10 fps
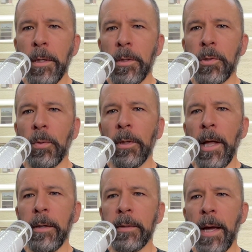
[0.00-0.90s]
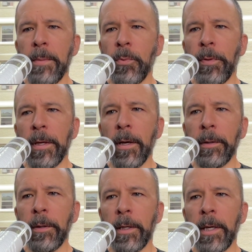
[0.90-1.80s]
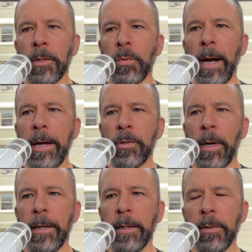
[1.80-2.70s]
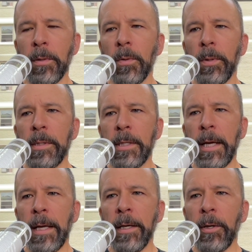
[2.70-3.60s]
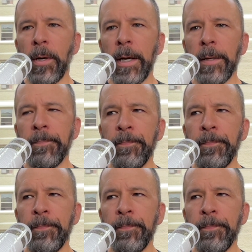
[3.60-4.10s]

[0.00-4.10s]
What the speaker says: So a lot of times with the younger kids, what I try to do is integrate